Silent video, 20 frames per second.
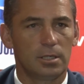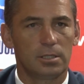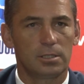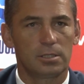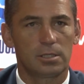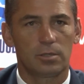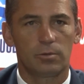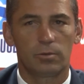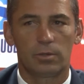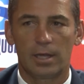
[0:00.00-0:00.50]

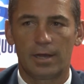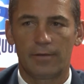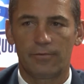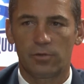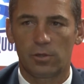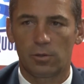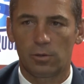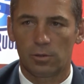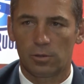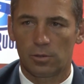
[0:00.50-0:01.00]
So we'll
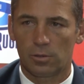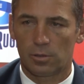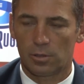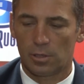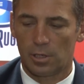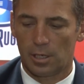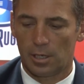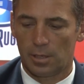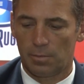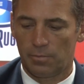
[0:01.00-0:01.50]
have
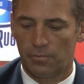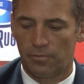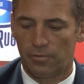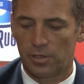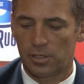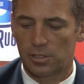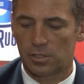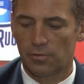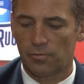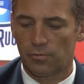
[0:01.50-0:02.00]
to
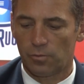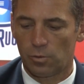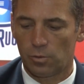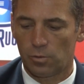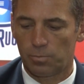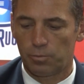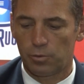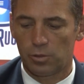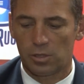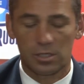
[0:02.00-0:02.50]
first of
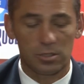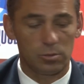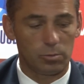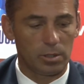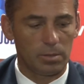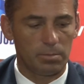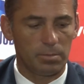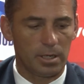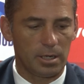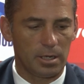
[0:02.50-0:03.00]
all put this
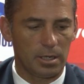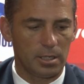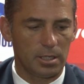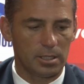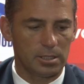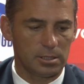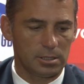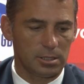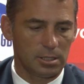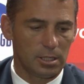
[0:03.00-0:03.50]
win behind
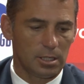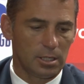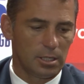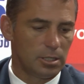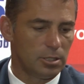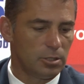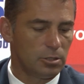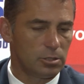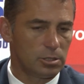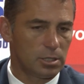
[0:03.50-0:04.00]
us,
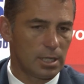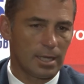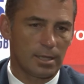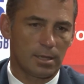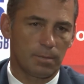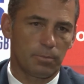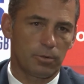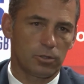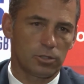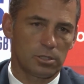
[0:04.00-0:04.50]
take
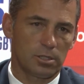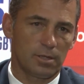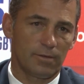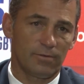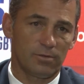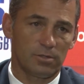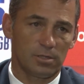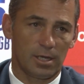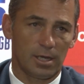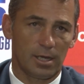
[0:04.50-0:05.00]
the
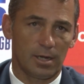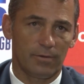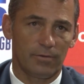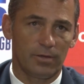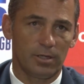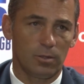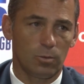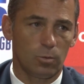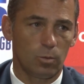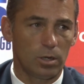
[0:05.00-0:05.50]
positives out of
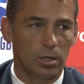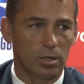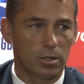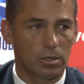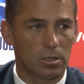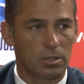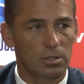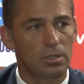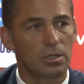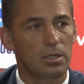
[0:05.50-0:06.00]
it, work
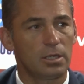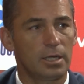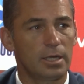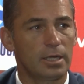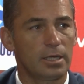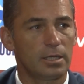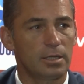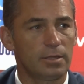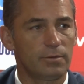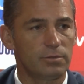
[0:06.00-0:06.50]
hard on the
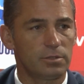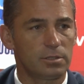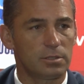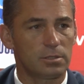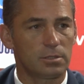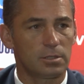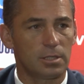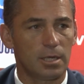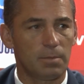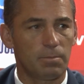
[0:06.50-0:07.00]
negatives,
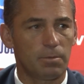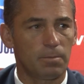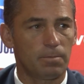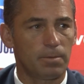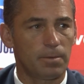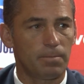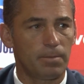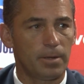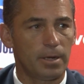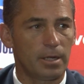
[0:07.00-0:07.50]
and keep on
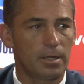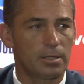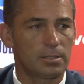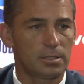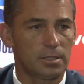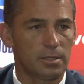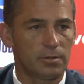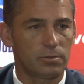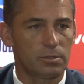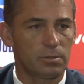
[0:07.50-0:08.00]
preparing
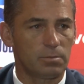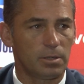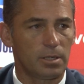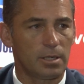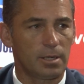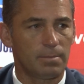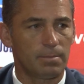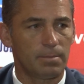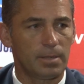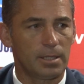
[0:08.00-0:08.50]
ourselves to
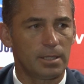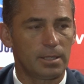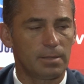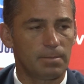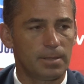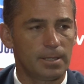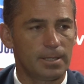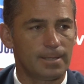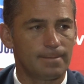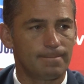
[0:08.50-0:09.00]
become better
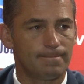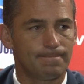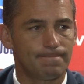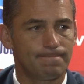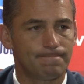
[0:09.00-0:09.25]
and better.